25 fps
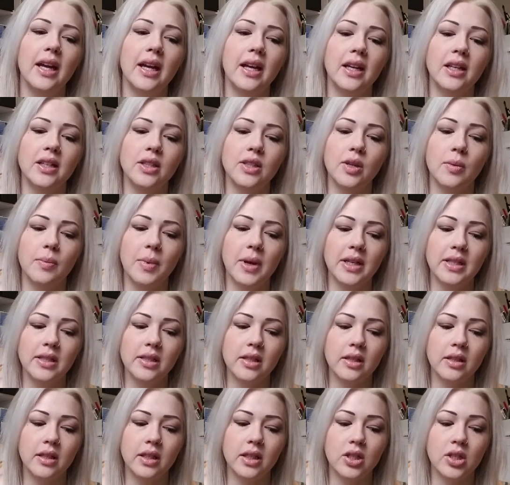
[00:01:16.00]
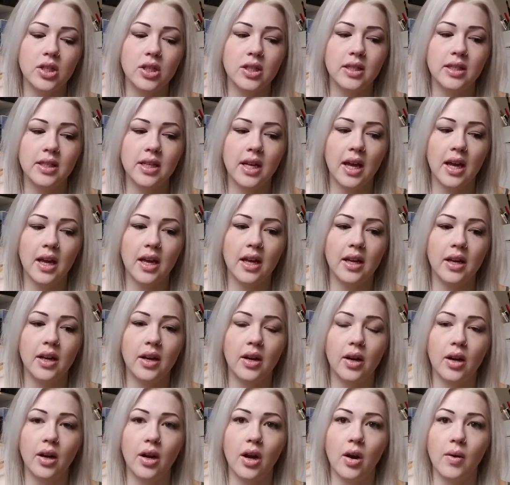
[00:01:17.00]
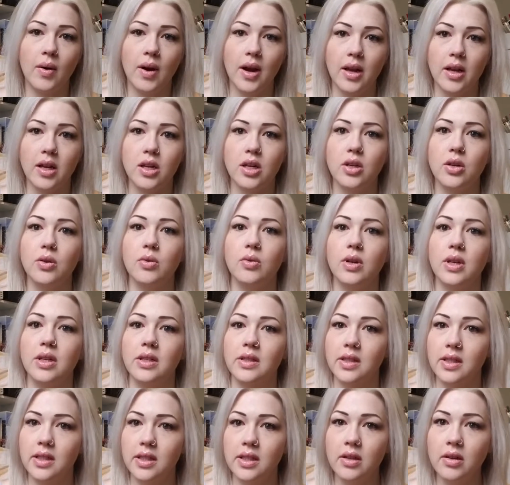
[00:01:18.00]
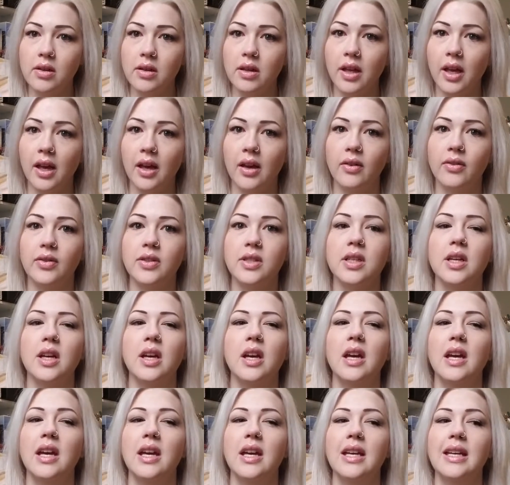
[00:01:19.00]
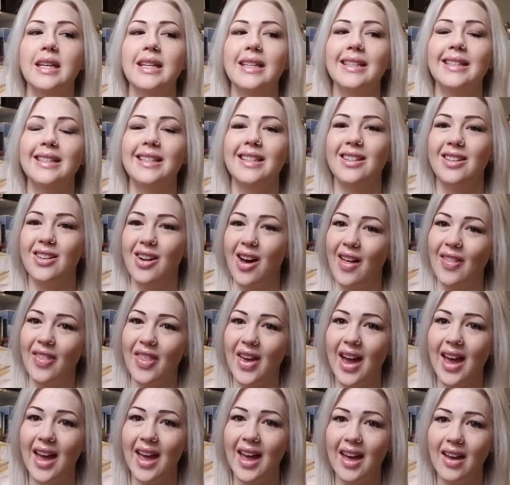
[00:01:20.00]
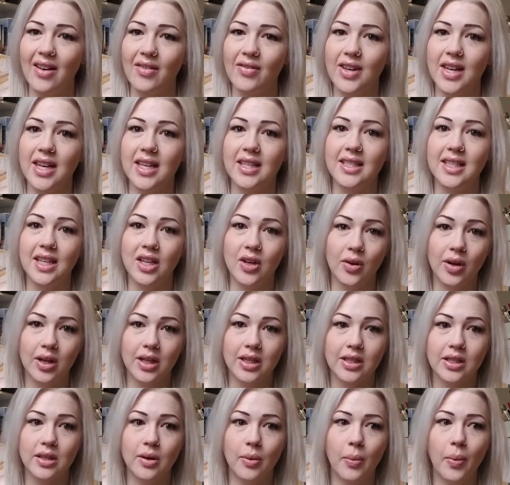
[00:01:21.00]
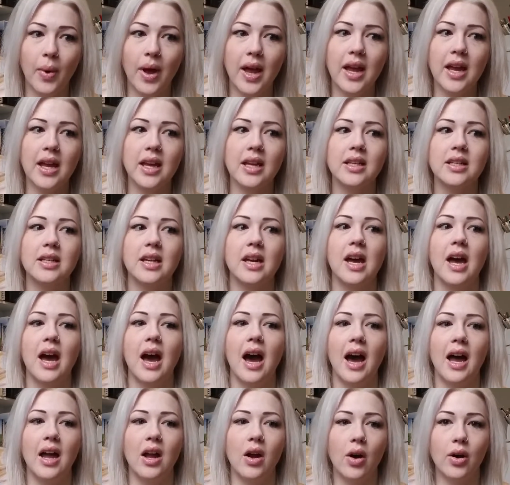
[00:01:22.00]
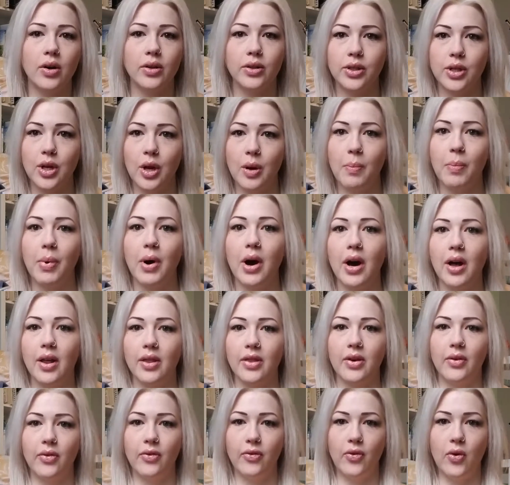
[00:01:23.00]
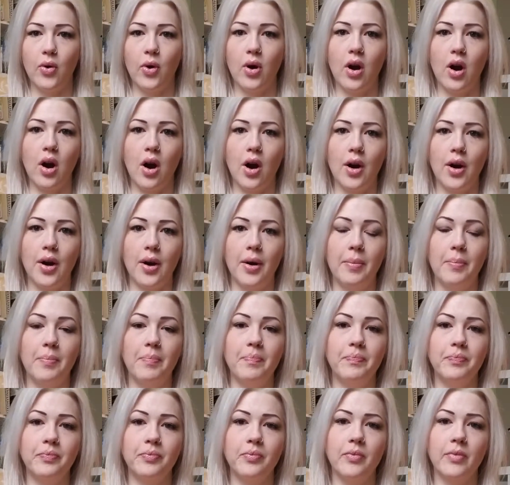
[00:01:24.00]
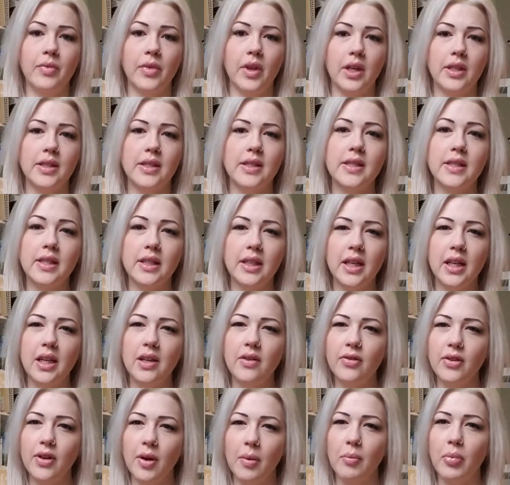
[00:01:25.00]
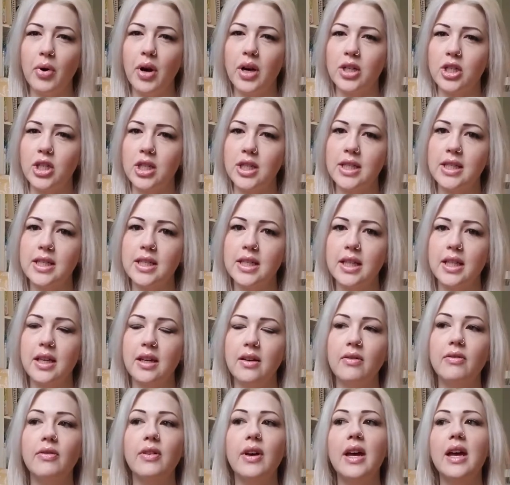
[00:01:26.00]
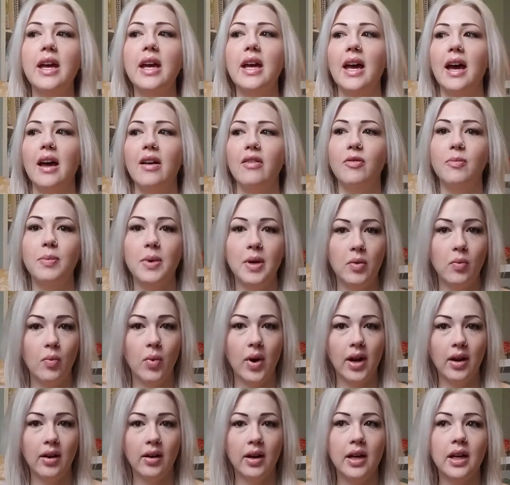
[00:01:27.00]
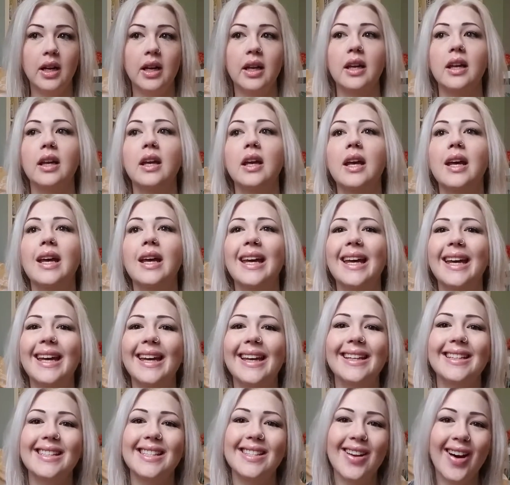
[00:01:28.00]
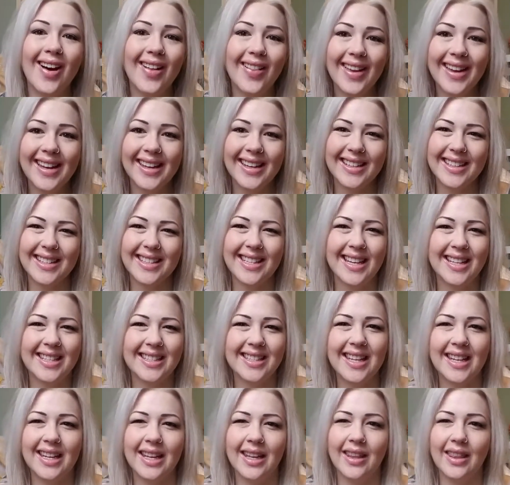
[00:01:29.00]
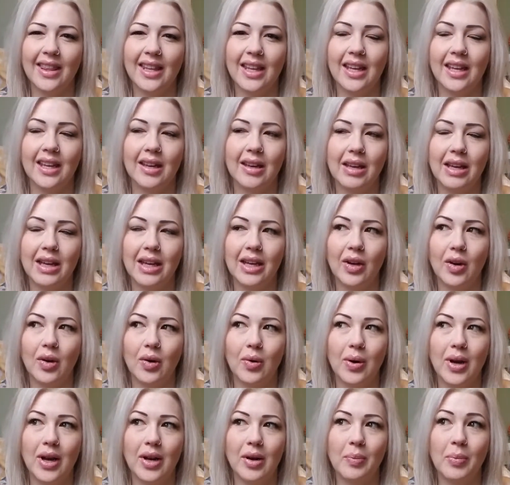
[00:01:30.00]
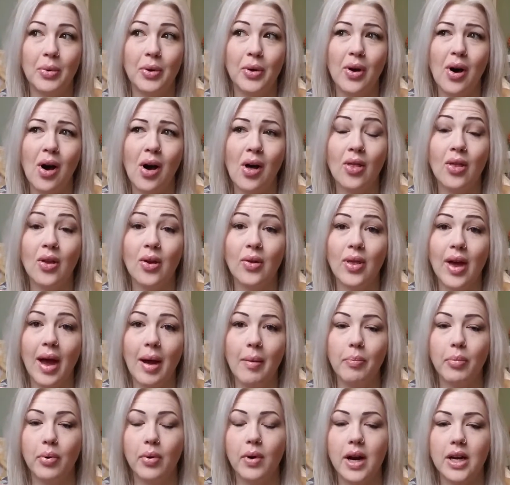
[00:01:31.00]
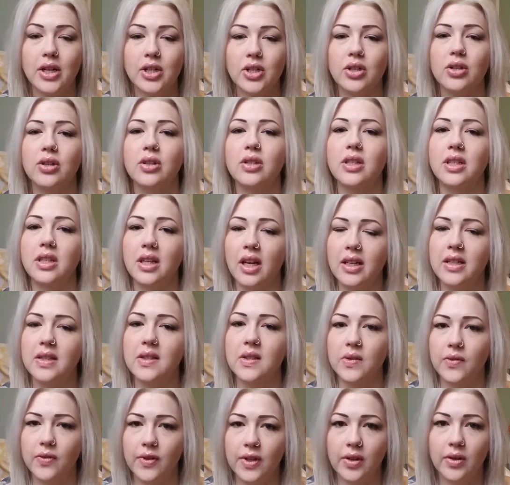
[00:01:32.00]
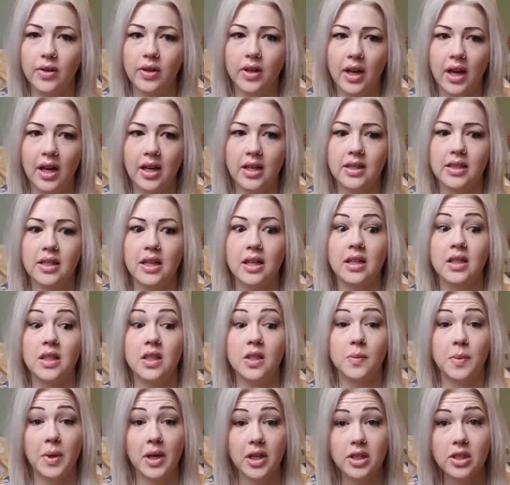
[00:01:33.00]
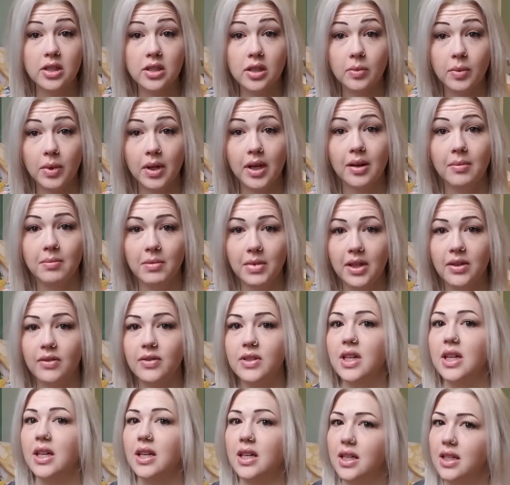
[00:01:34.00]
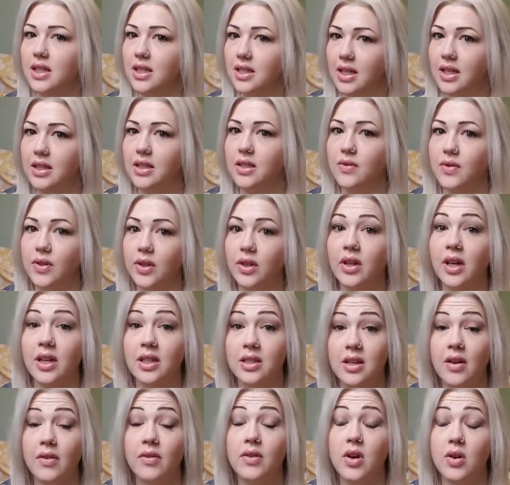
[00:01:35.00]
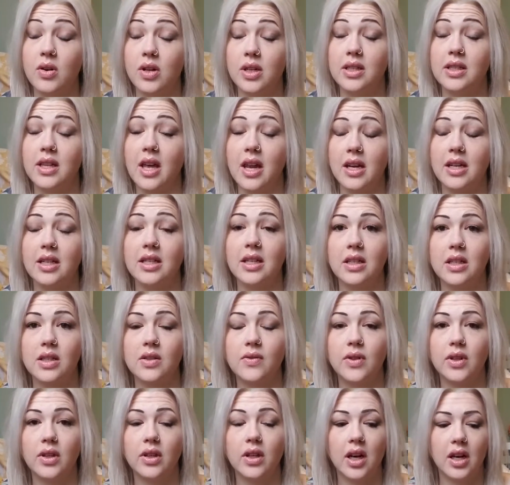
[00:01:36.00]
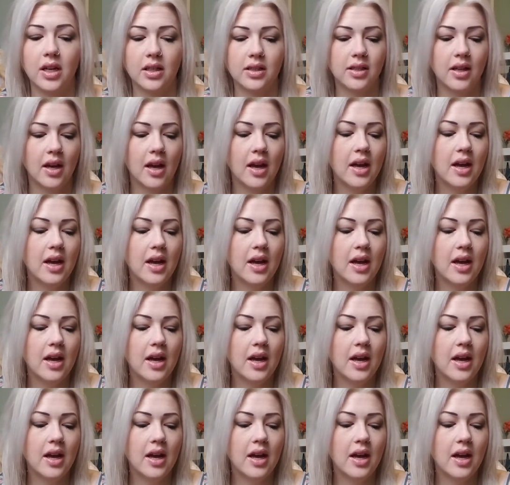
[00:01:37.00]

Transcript: And so basically she said, all right, you can still lift, not that heavy, decrease the weight. I also bought the forearm sleeve, compression sleeve. I've been wearing it. It's not like it does anything incredible, although that pressure does feel nice. And especially when I'm lifting, it does feel nice. I've noticed that it does feel nice.